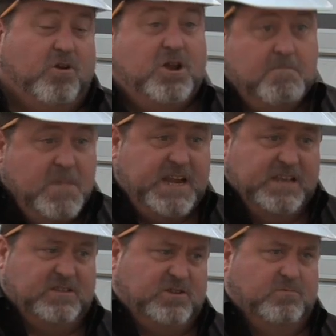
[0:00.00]
are
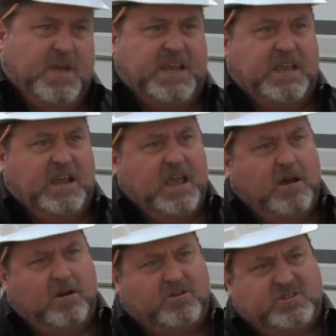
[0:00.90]
committed to making
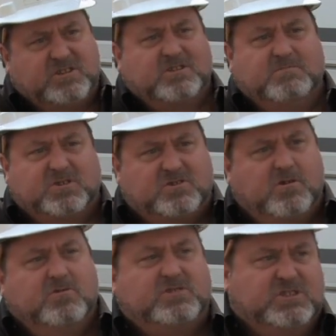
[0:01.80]
our systems as
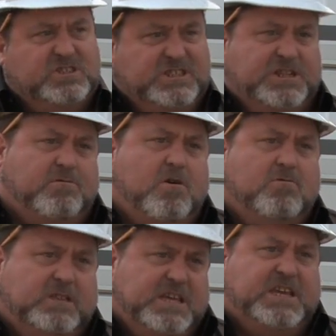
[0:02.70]
close to zero
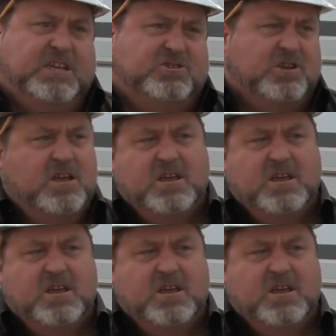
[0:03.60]
leakage,